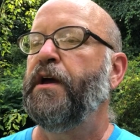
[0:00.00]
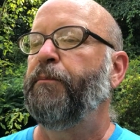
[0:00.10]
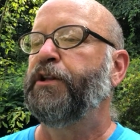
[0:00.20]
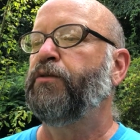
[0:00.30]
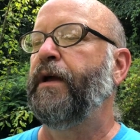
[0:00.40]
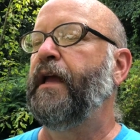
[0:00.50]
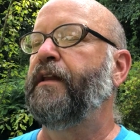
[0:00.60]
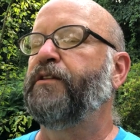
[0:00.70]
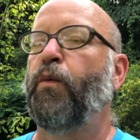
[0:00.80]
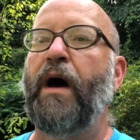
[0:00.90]

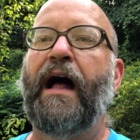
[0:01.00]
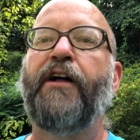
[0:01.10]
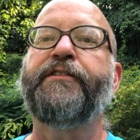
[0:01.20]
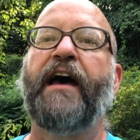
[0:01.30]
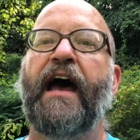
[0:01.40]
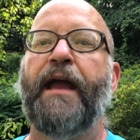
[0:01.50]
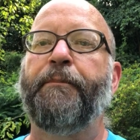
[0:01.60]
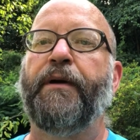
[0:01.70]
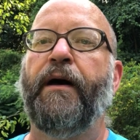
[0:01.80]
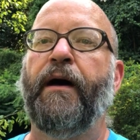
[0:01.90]
between the wild type
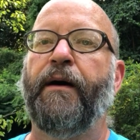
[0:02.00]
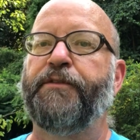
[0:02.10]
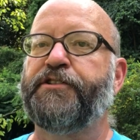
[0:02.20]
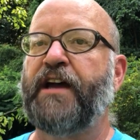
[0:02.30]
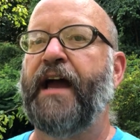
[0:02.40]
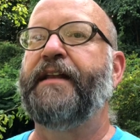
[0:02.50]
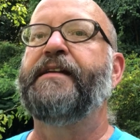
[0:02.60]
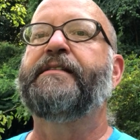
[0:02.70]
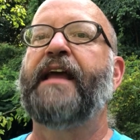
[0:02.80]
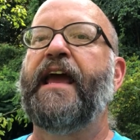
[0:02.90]
of the
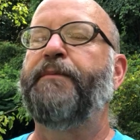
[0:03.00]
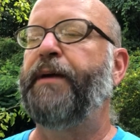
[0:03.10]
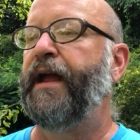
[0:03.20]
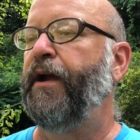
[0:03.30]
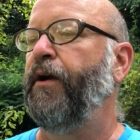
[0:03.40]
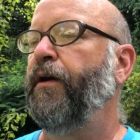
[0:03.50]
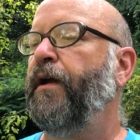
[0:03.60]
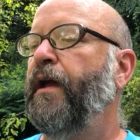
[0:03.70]
Chinese sand pear